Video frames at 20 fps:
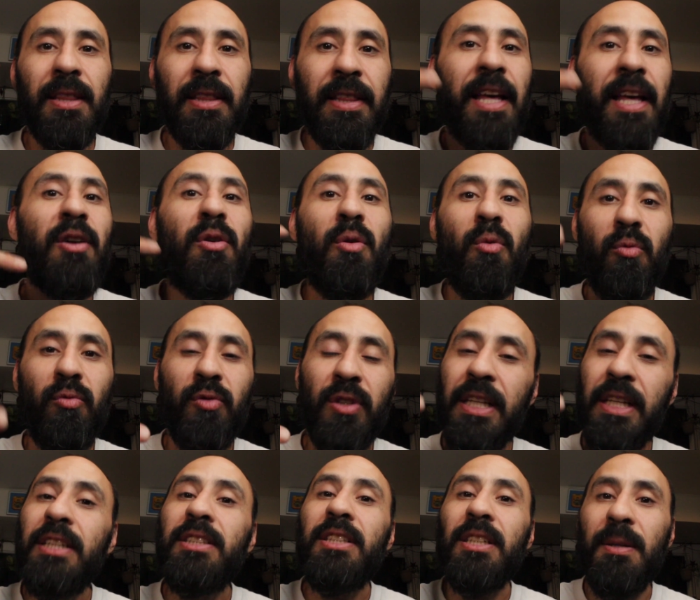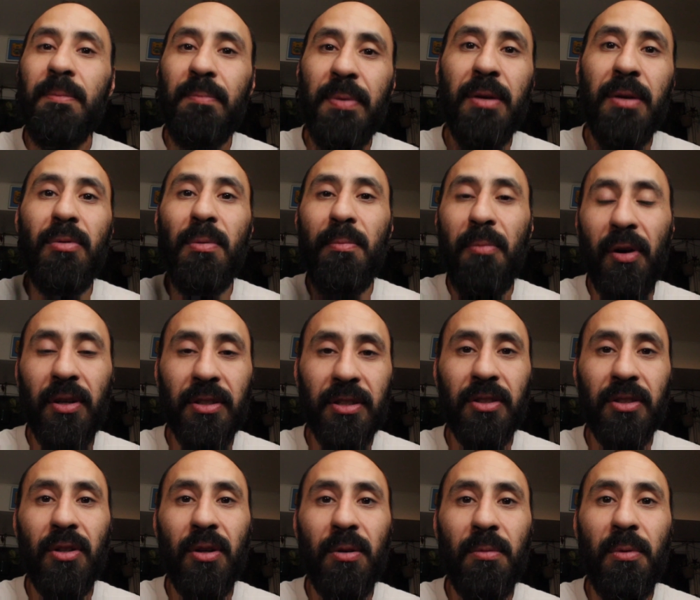they don't need to compete with Barnes &
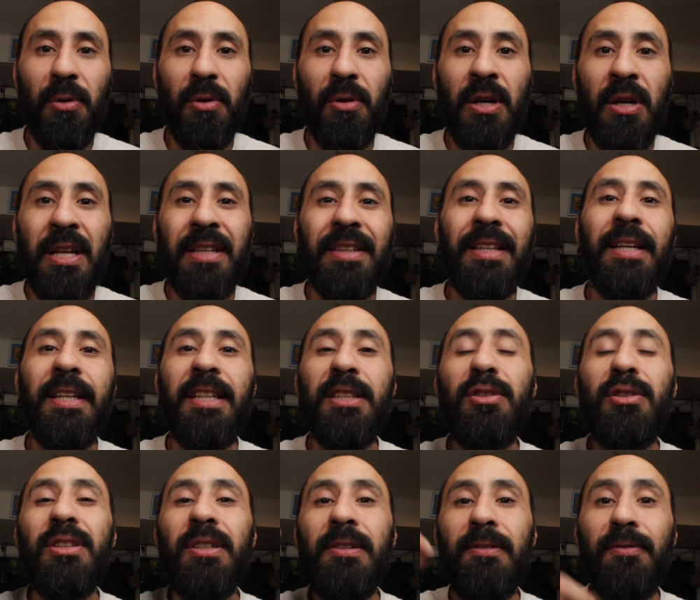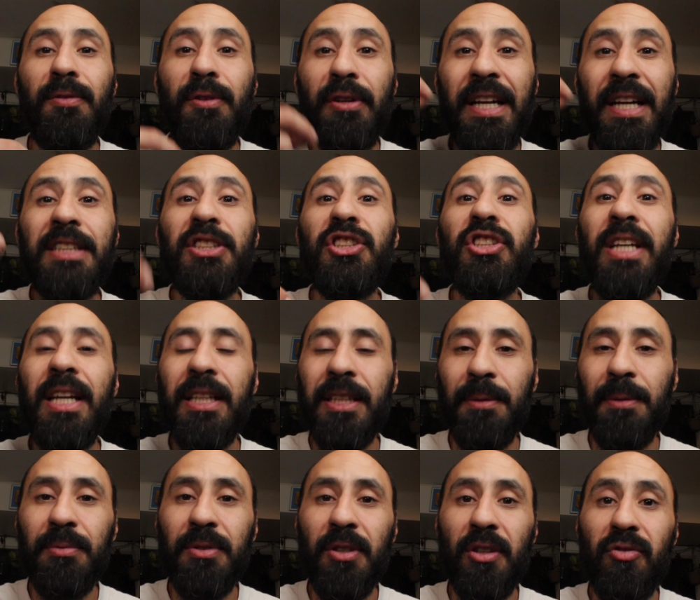Noble. They need to differentiate
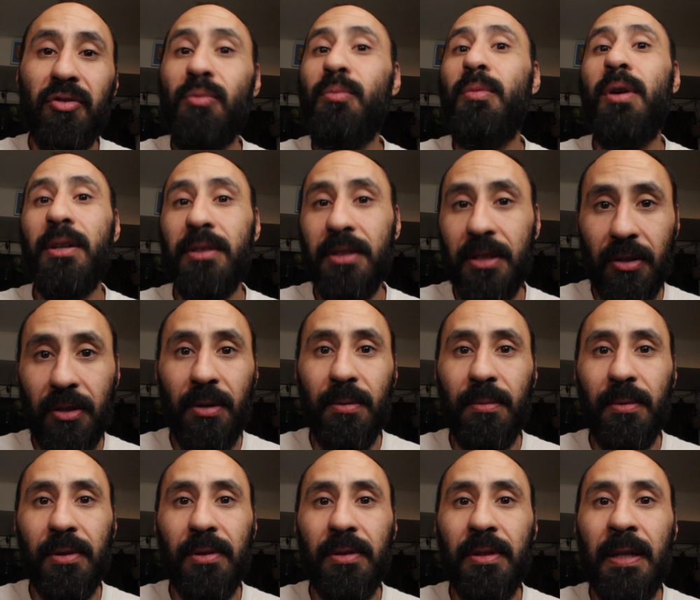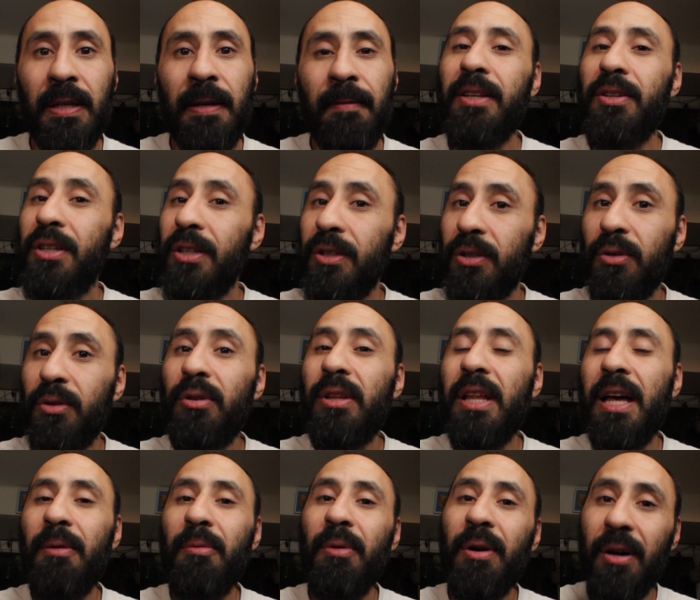themselves from Barnes & Noble. And you can do
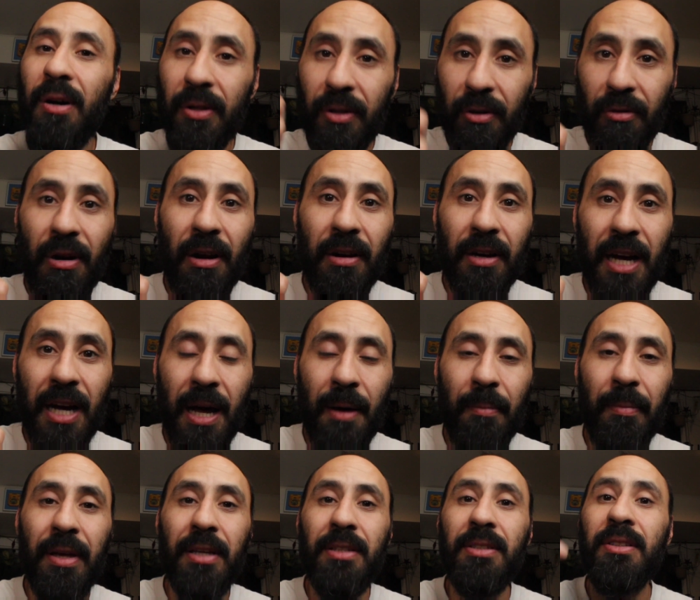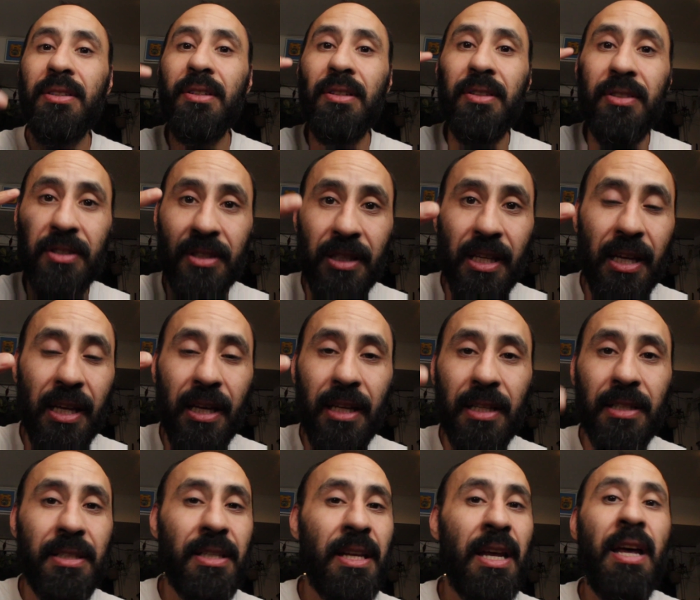that with underground comics,
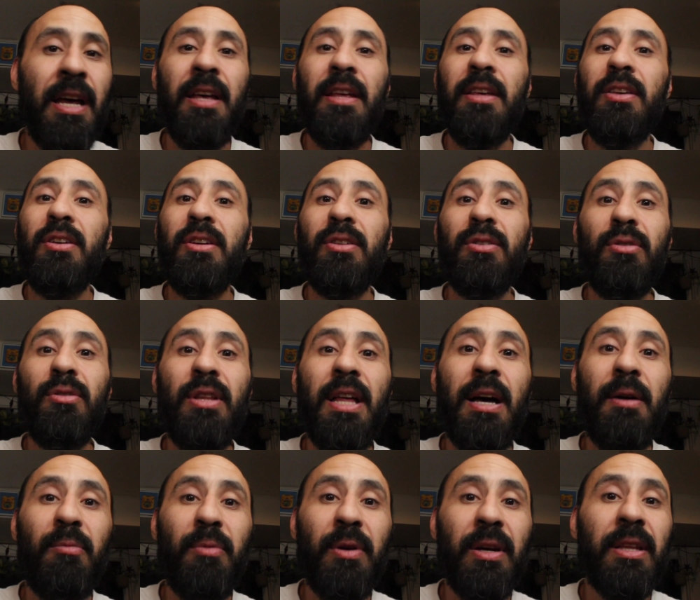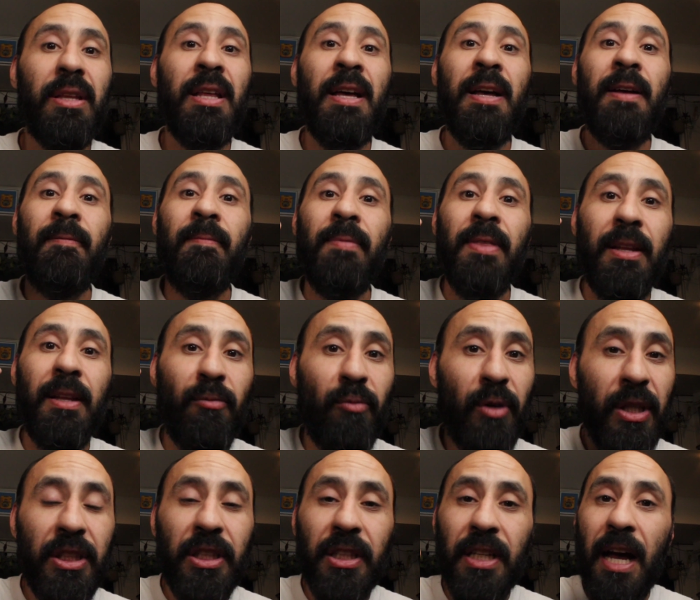zines. You can do that with
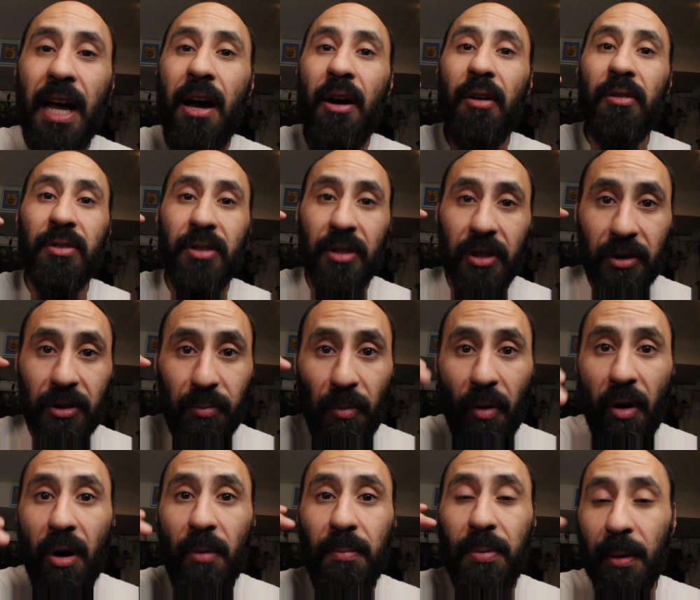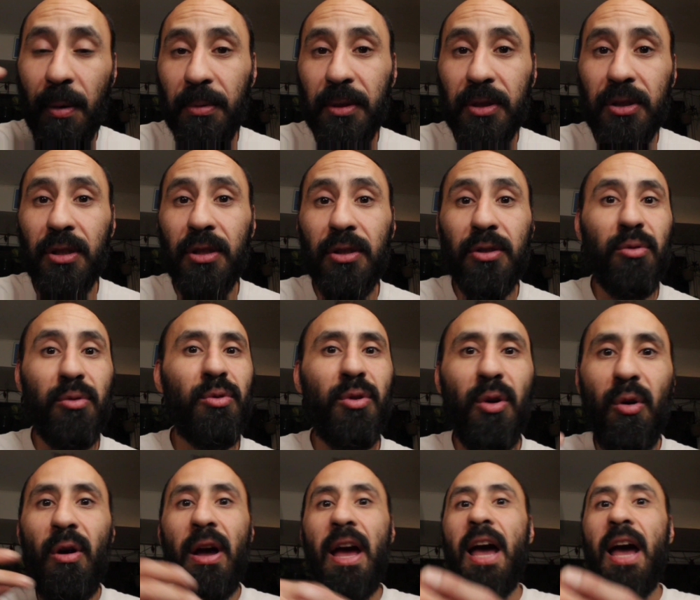reaching out to small publishers who don't